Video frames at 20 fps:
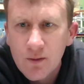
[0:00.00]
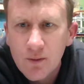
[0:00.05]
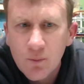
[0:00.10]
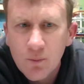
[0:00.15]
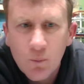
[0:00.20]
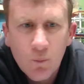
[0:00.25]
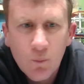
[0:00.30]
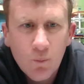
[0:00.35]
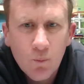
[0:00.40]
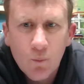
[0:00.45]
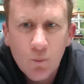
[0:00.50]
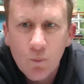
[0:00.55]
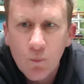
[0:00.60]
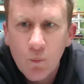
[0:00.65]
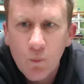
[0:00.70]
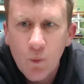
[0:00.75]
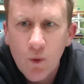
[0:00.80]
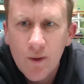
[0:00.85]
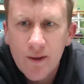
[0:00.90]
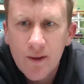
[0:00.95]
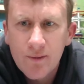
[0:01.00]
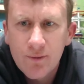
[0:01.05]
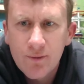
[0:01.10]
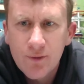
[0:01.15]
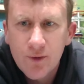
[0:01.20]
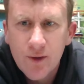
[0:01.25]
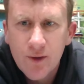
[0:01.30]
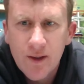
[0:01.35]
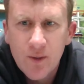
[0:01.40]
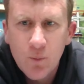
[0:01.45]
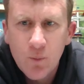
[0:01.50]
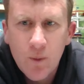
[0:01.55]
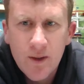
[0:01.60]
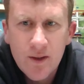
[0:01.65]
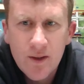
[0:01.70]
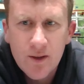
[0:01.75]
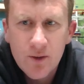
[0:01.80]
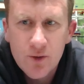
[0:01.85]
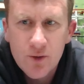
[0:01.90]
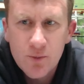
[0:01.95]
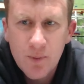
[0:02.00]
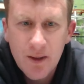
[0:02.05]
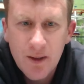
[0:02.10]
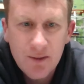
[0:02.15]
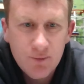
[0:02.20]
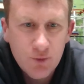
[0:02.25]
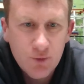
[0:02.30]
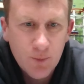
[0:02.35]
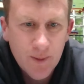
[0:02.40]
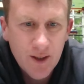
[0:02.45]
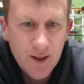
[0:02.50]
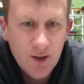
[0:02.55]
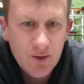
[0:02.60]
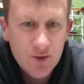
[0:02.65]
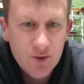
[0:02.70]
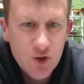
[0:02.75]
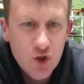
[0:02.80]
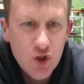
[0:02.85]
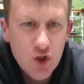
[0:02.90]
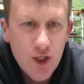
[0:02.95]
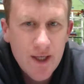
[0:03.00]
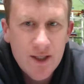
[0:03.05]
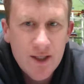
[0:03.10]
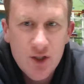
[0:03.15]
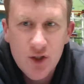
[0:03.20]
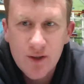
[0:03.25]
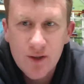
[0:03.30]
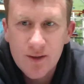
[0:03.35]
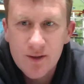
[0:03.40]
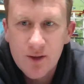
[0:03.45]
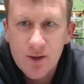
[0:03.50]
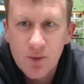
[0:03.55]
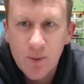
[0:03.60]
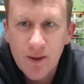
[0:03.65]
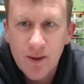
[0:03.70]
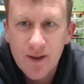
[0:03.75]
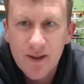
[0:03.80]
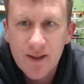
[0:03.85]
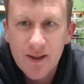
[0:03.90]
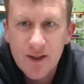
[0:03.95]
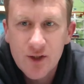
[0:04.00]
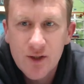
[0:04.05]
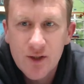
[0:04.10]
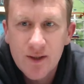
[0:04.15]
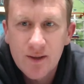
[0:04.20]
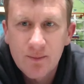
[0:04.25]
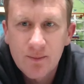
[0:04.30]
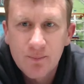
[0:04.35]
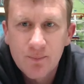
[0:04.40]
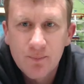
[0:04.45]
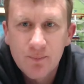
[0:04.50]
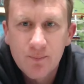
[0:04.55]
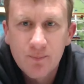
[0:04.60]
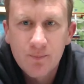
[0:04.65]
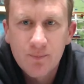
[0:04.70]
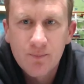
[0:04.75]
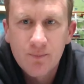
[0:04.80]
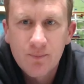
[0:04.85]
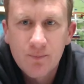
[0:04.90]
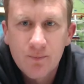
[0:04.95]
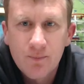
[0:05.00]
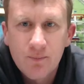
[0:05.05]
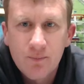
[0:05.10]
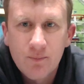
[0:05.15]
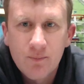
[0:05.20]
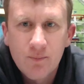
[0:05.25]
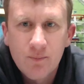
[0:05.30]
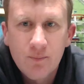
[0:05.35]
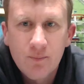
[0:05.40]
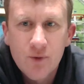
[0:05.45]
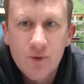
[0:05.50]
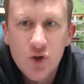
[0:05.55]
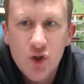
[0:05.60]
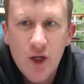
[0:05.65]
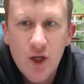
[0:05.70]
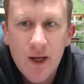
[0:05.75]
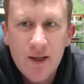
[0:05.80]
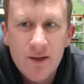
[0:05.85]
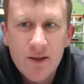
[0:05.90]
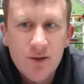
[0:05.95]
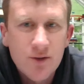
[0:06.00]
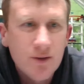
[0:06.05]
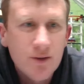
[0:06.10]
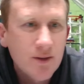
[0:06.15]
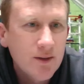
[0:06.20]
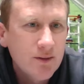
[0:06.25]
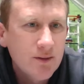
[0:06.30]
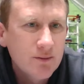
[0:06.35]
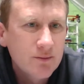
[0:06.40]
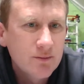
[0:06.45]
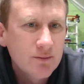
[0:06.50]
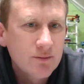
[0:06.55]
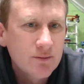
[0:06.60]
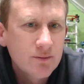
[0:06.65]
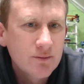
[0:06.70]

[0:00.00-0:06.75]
I don't want it for a Windows platform. I can't change it. There's no way I can actually change that.